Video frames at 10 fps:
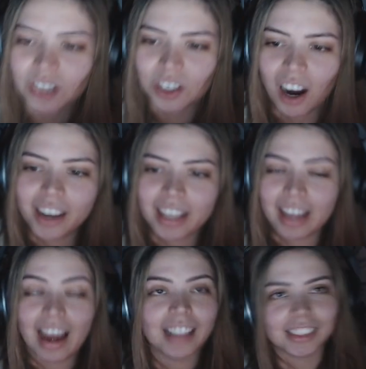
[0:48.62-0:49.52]

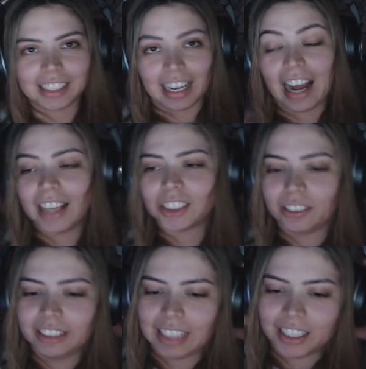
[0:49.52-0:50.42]
Target? I just can't. I actually
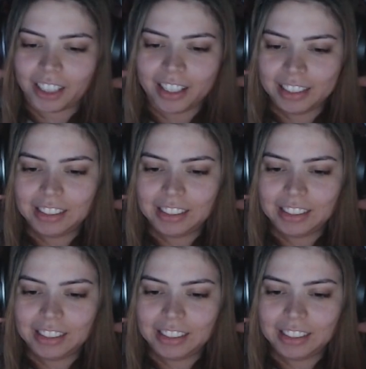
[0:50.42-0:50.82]
was at Target